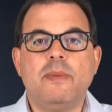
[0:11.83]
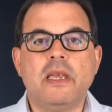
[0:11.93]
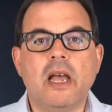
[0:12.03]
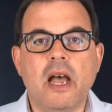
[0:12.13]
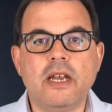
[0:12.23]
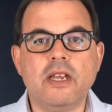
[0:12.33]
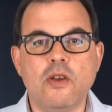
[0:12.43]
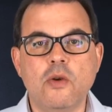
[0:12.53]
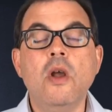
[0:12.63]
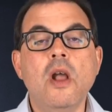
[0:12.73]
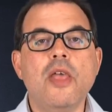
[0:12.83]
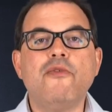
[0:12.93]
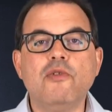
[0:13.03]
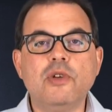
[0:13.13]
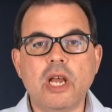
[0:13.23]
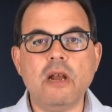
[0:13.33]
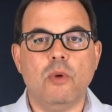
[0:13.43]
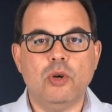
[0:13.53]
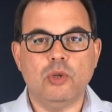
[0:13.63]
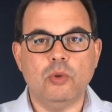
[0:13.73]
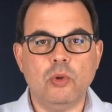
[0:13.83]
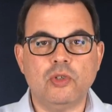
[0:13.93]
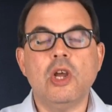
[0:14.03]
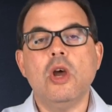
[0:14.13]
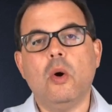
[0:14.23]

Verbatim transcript: be guiding you through 10 modules